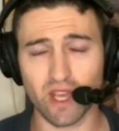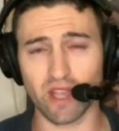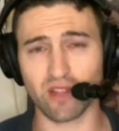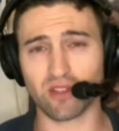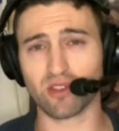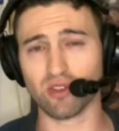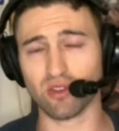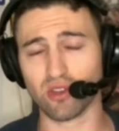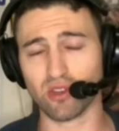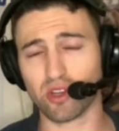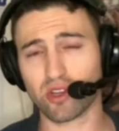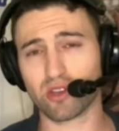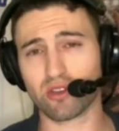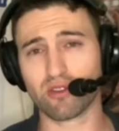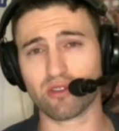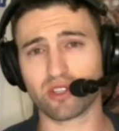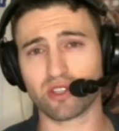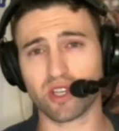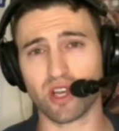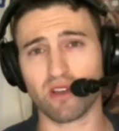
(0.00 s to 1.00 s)
and to look
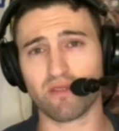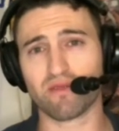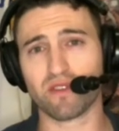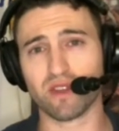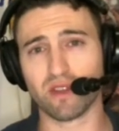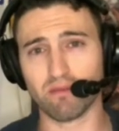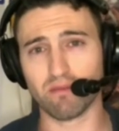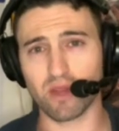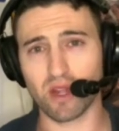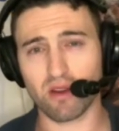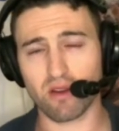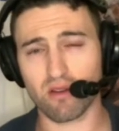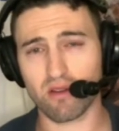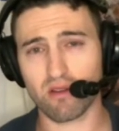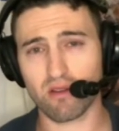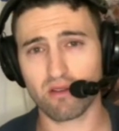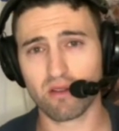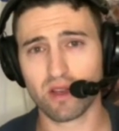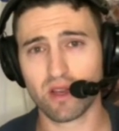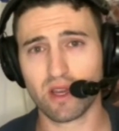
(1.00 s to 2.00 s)
yourself in the
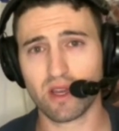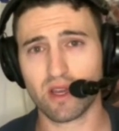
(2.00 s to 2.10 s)
mirror